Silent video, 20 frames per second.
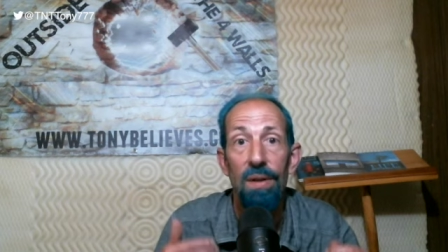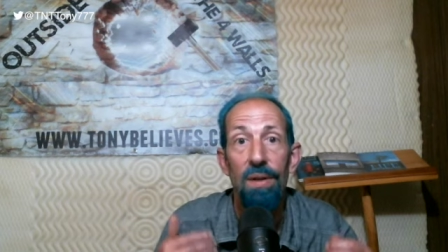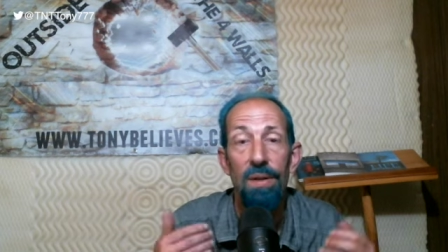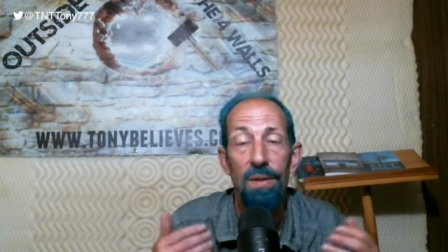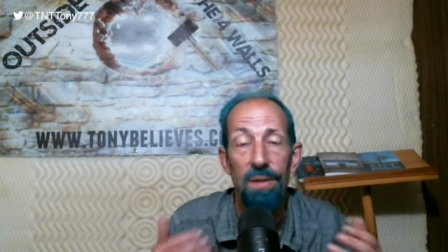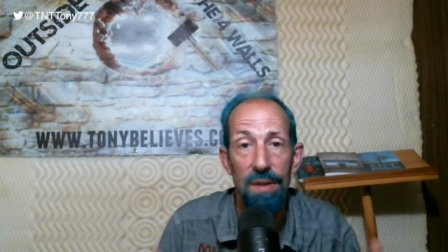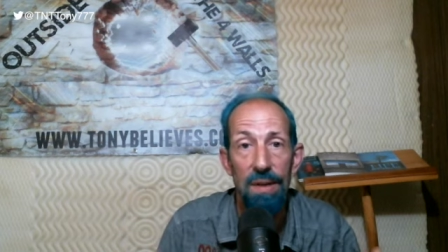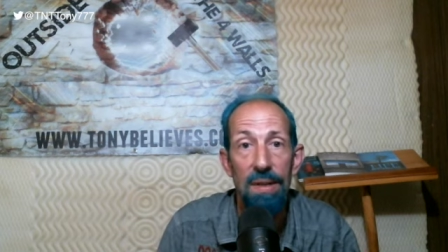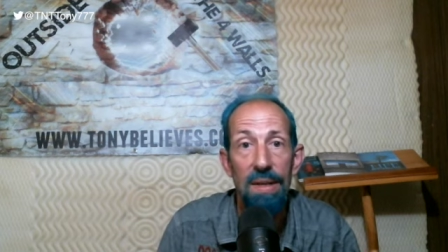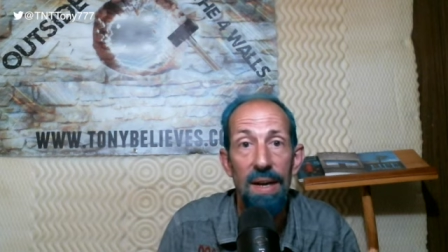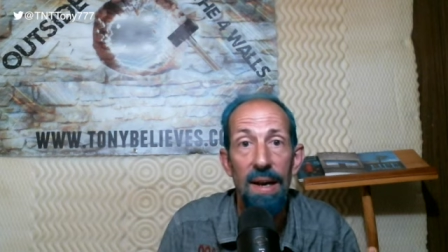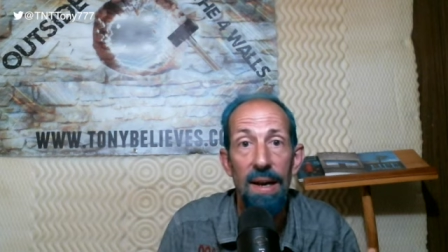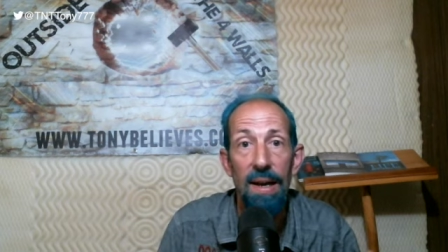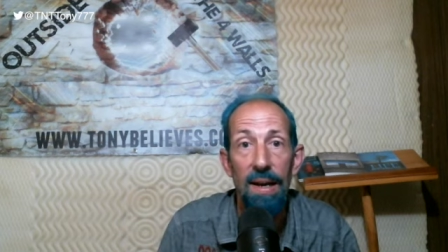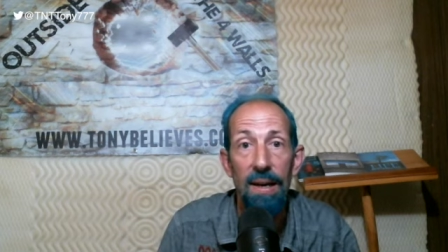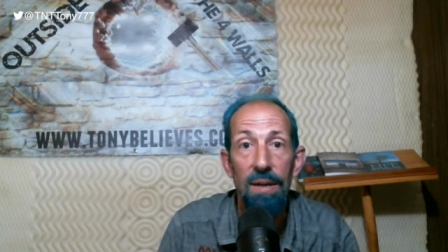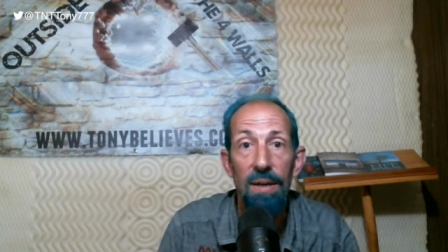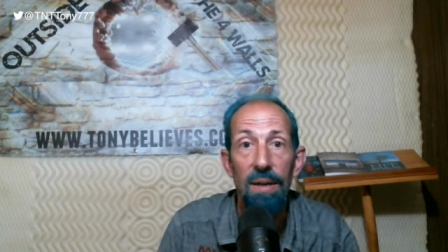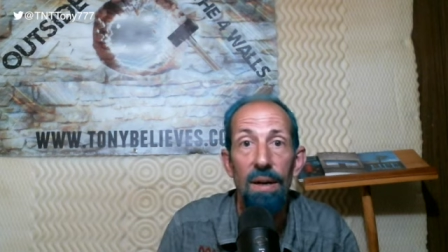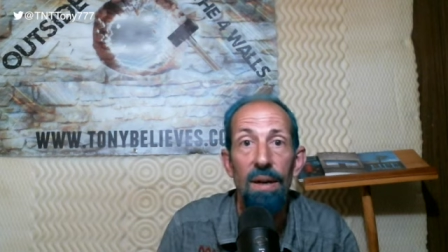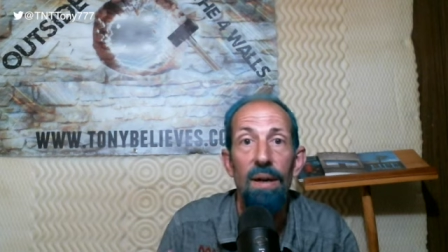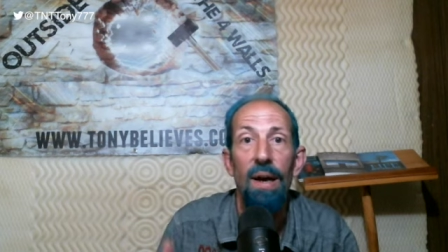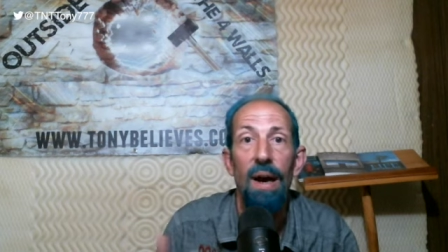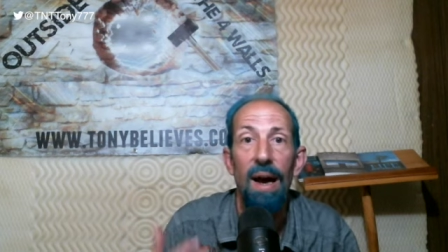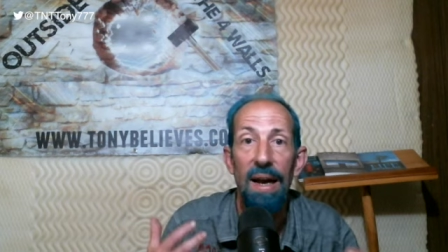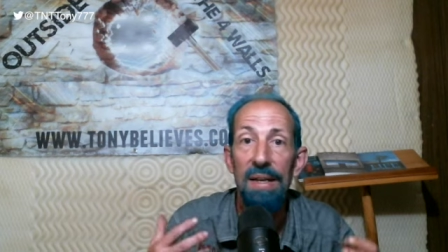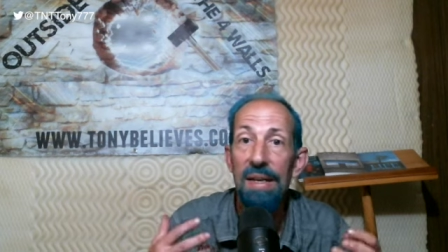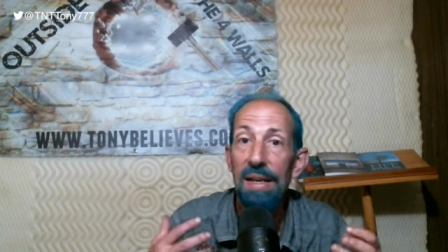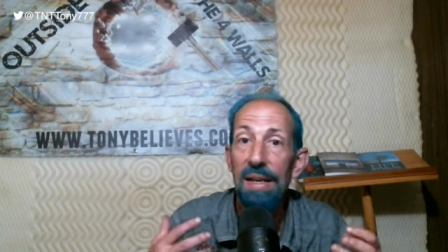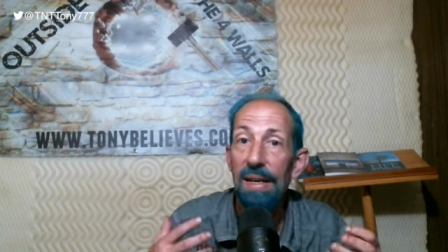today. I
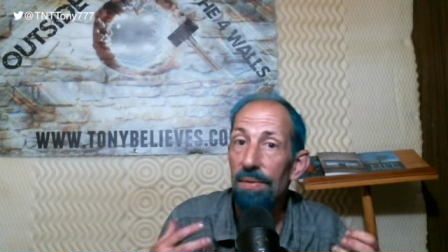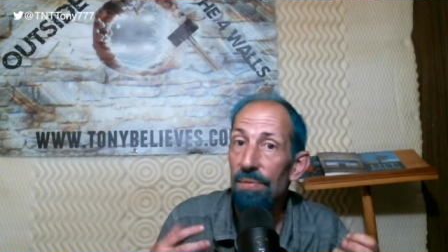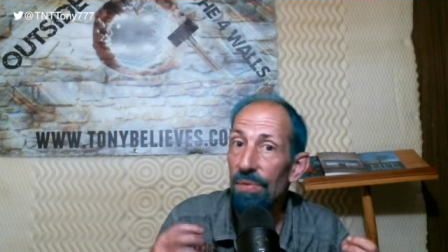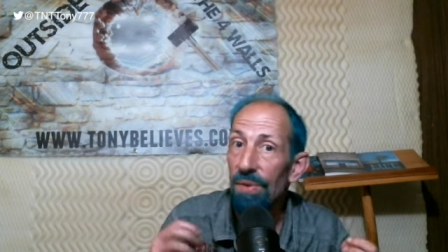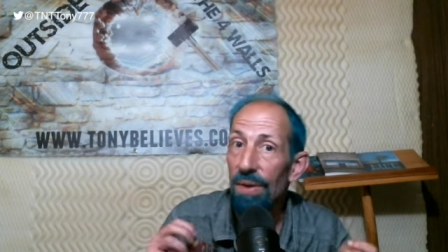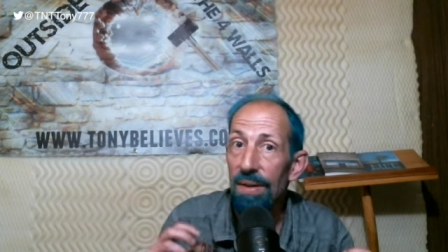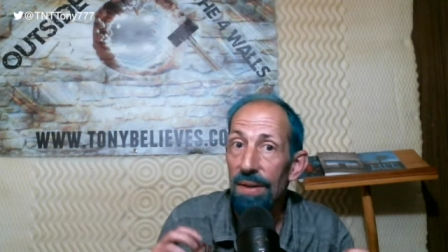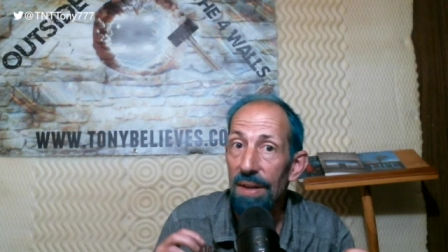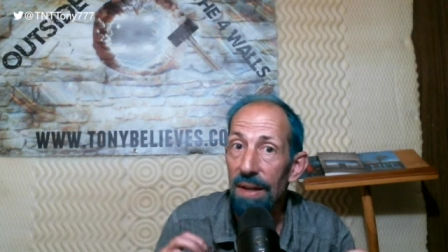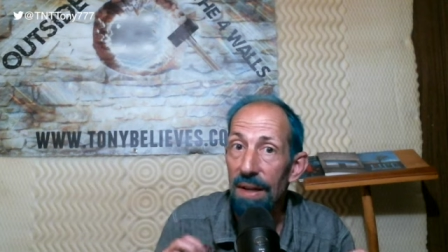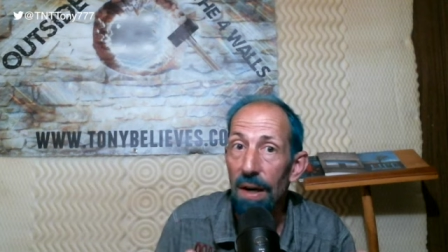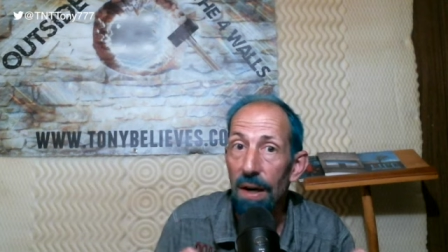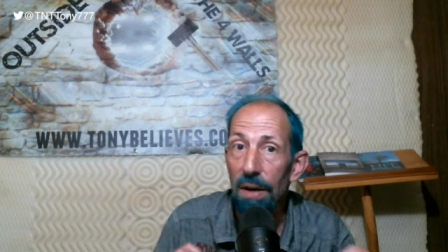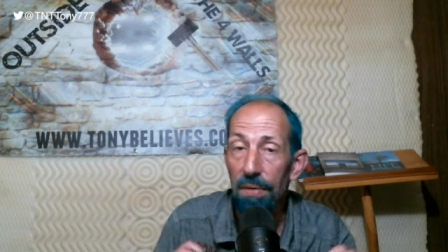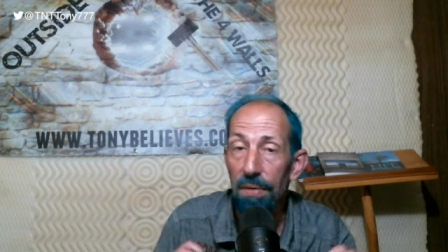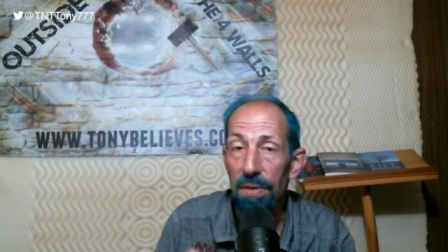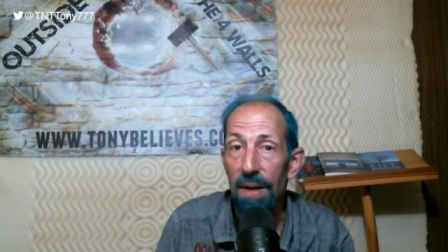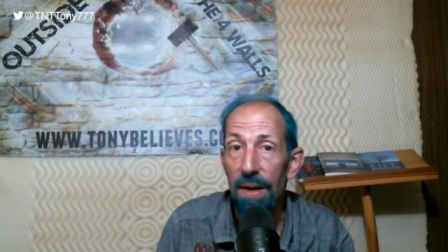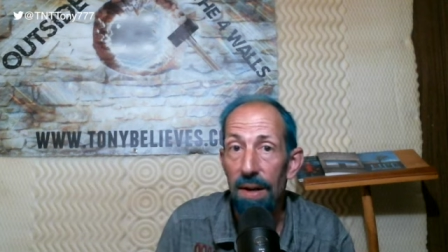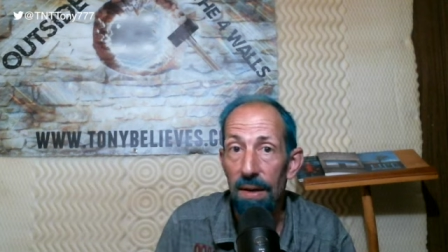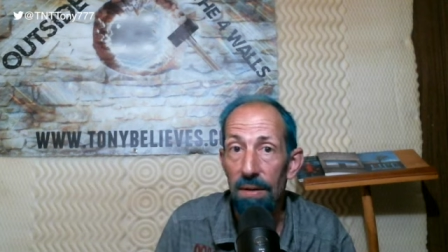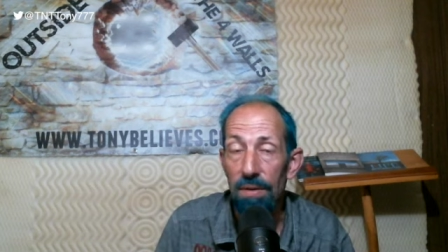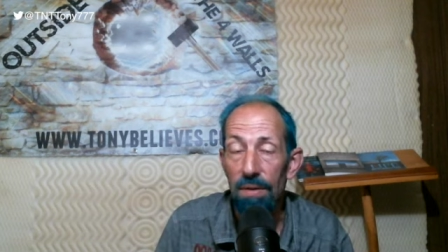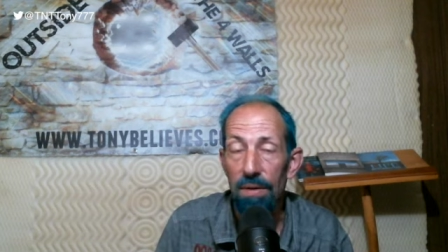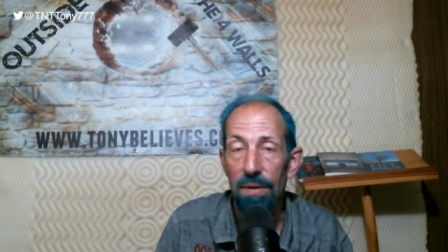didn't really go there.